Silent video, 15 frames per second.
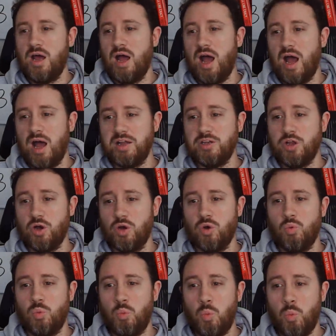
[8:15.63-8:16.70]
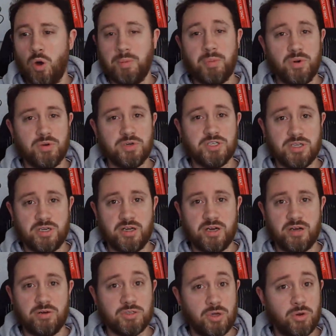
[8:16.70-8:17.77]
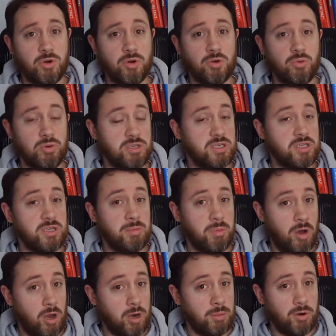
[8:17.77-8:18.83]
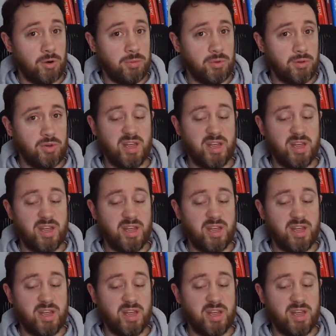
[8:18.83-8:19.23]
I know one person in Arizona who recently bought a purple,